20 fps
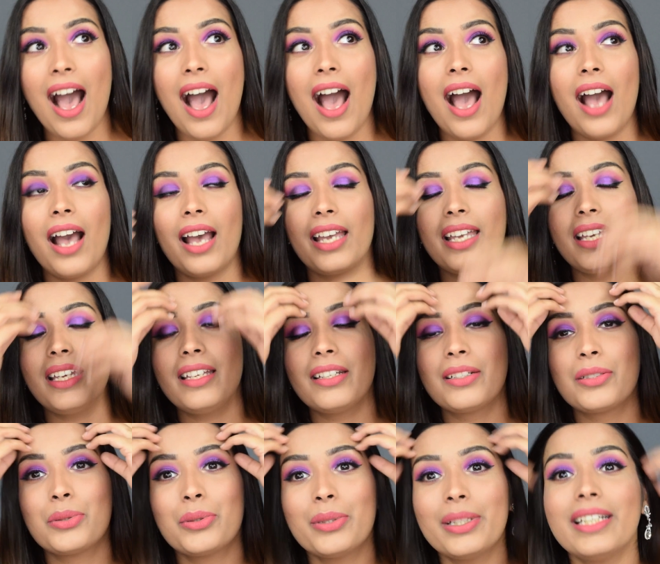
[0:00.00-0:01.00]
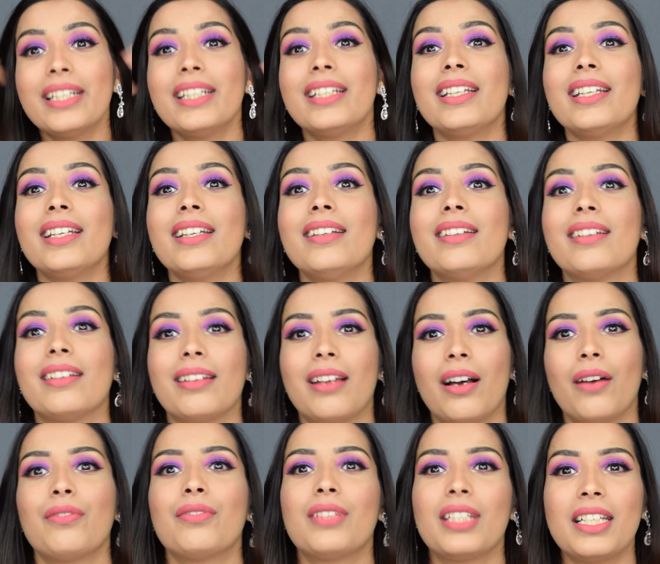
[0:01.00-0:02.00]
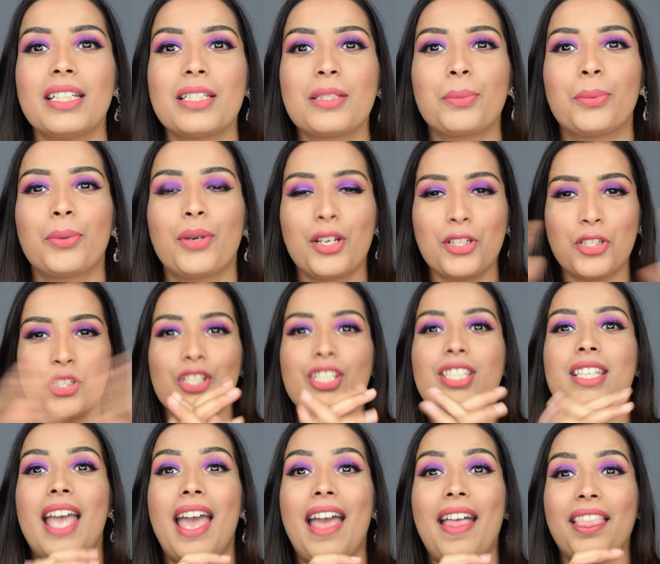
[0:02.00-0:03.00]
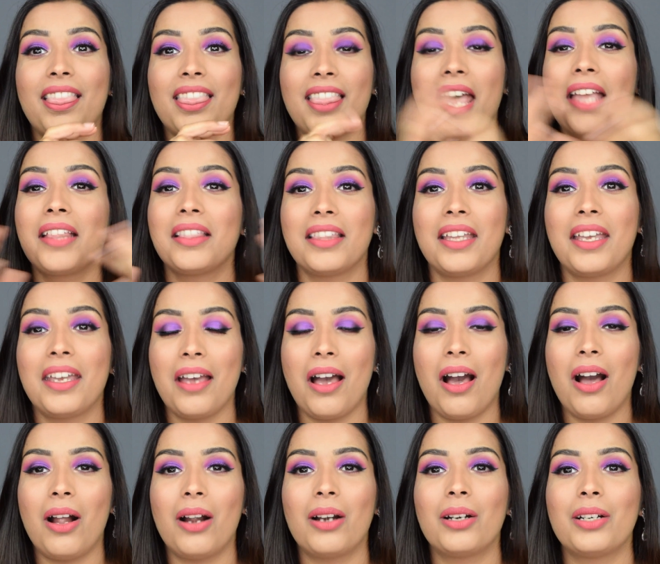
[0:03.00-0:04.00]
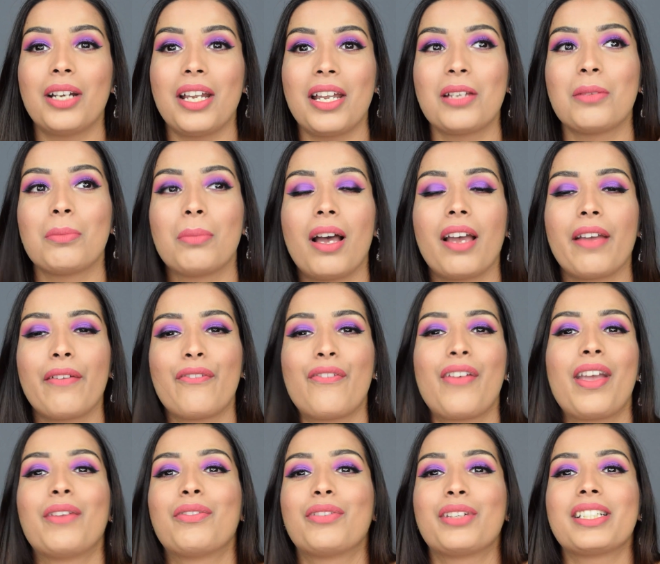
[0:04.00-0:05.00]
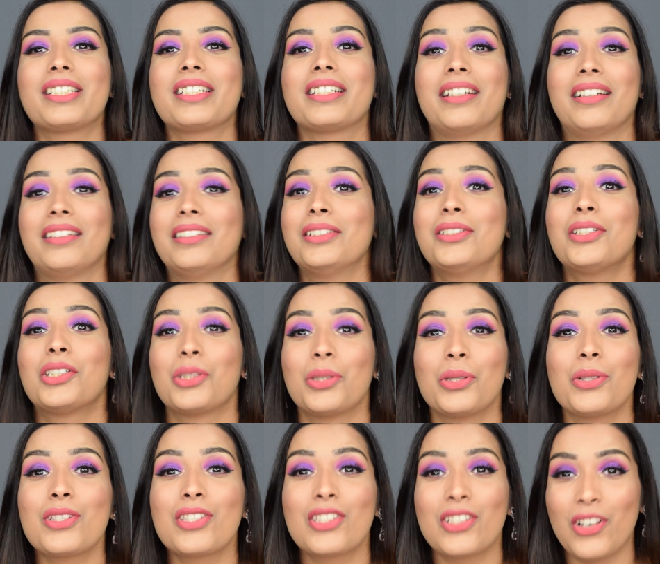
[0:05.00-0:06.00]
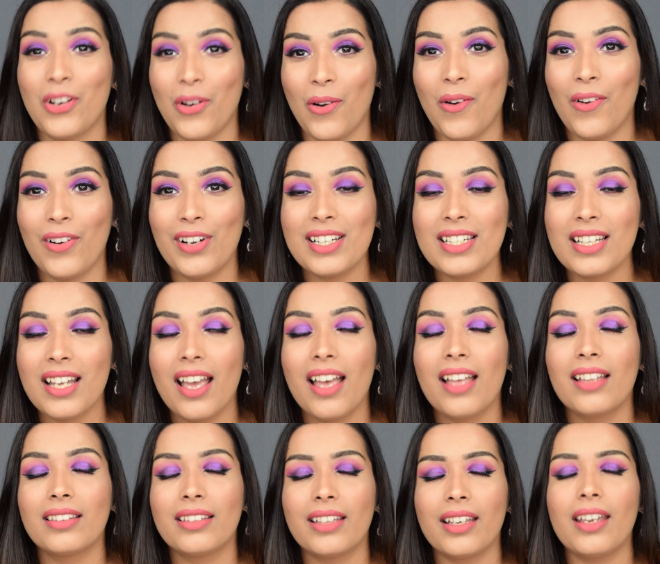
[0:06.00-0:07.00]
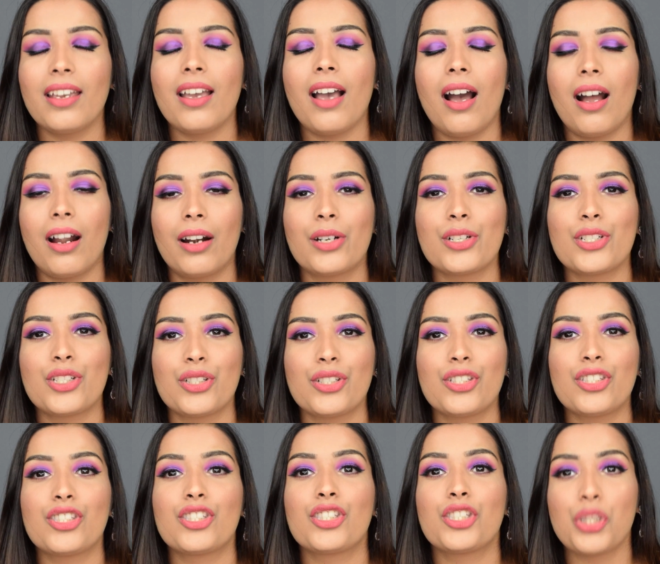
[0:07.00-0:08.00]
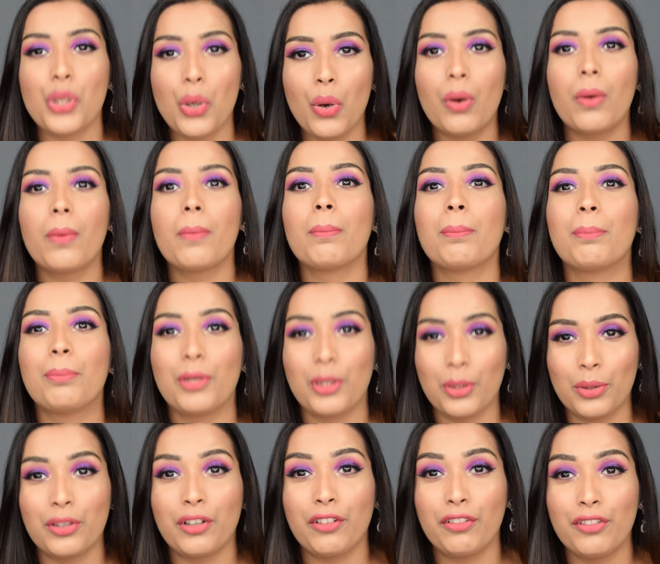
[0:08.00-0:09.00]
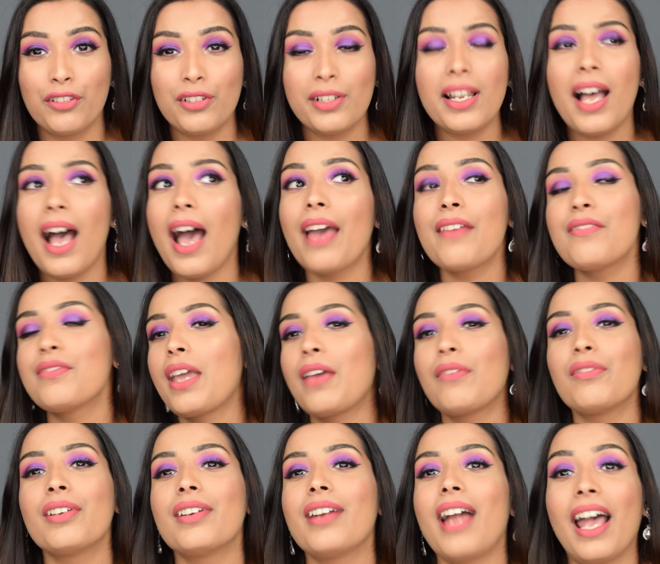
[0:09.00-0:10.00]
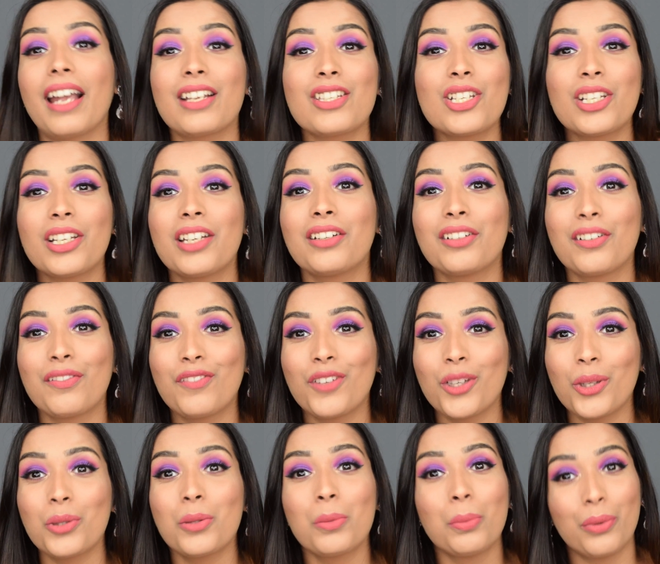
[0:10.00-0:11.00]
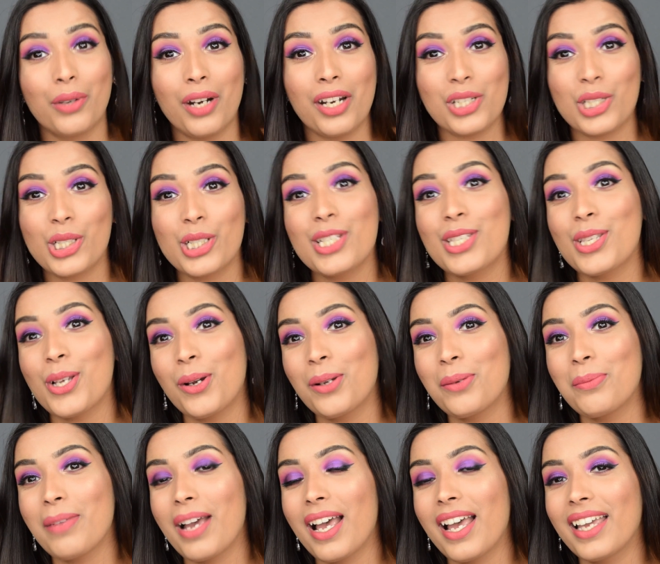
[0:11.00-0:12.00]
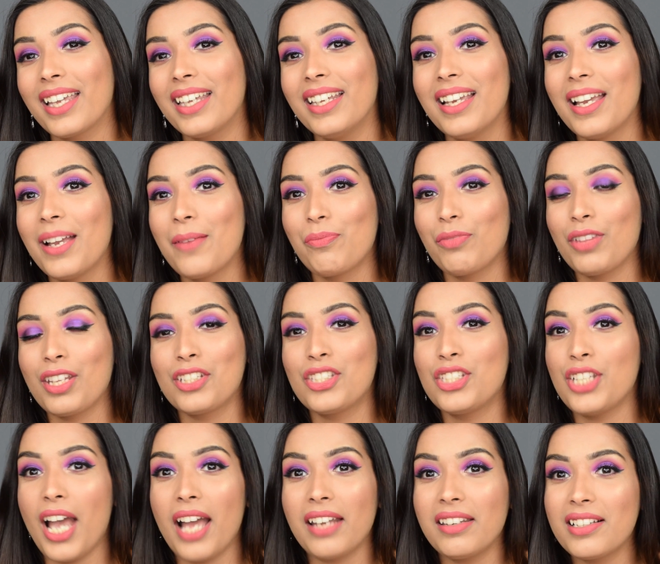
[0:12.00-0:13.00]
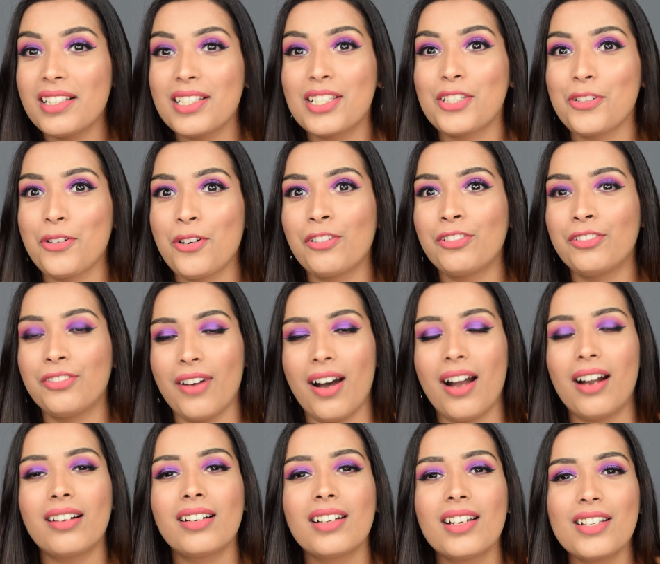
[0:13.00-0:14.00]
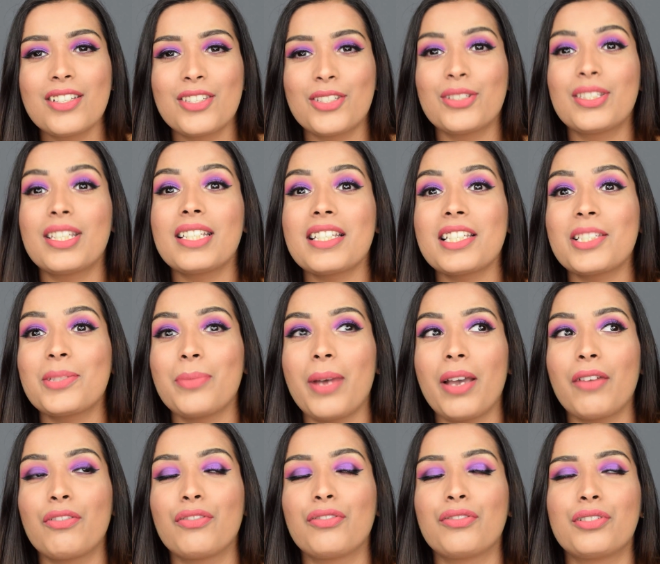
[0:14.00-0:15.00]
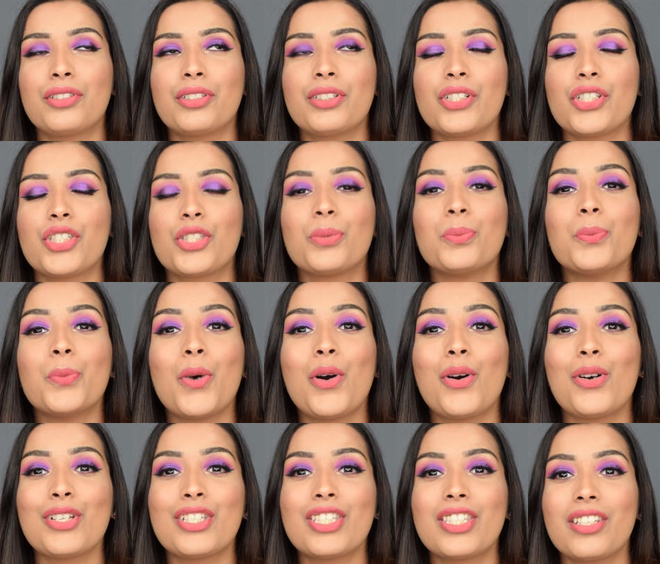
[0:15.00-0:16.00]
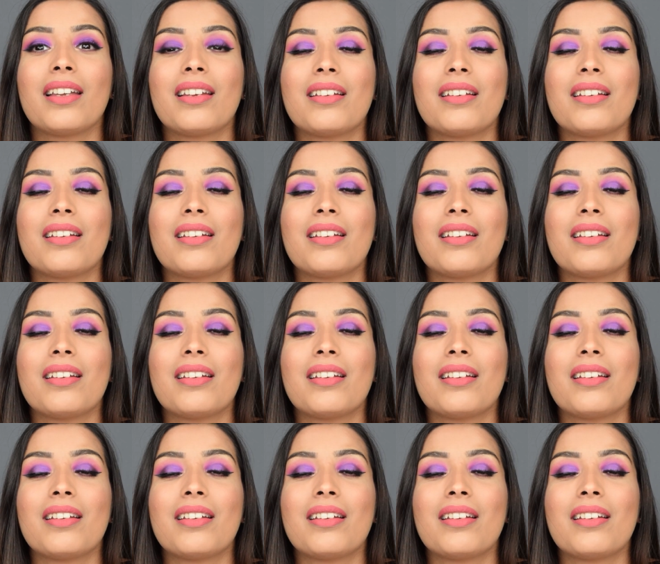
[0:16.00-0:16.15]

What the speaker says: I really love these brushes, and then they are in my favorite color, rose gold. They are just so beautiful. I've never actually reviewed brushes on my channel so far, so this is my first most